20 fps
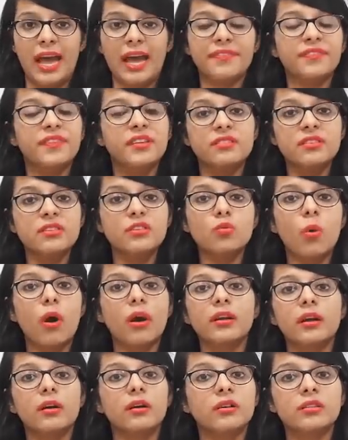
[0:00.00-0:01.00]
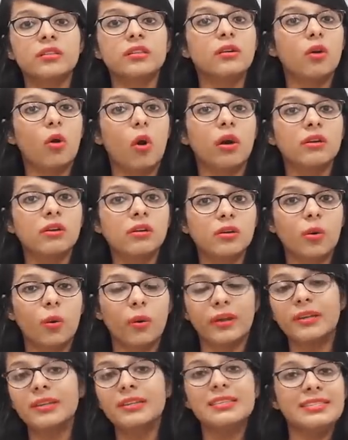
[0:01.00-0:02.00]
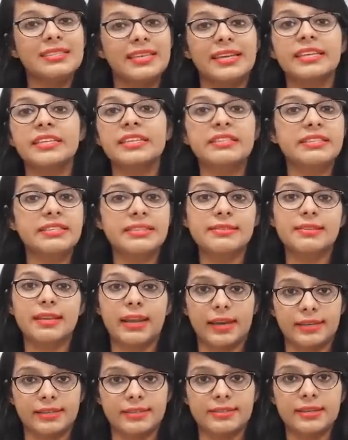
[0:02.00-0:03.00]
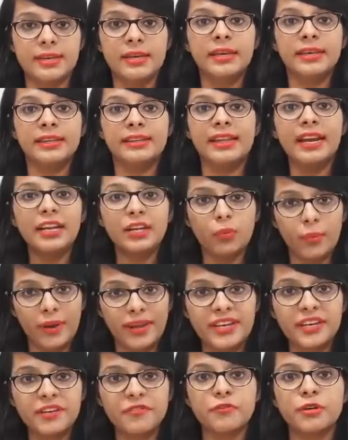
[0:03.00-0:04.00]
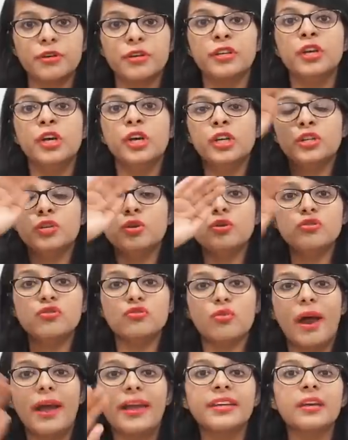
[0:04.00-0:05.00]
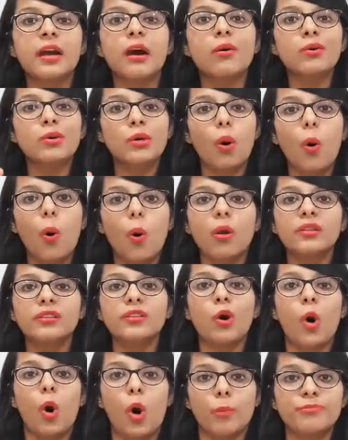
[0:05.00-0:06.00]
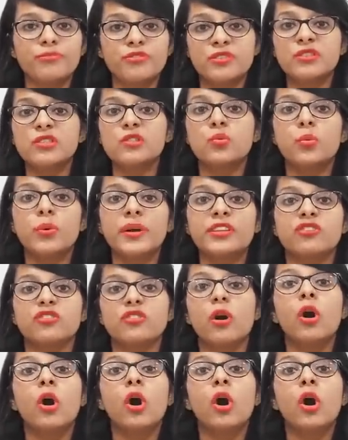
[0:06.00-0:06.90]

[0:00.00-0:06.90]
And this is what Arthur Conan Doyle is saying in these lines that whenever you strike out all the options which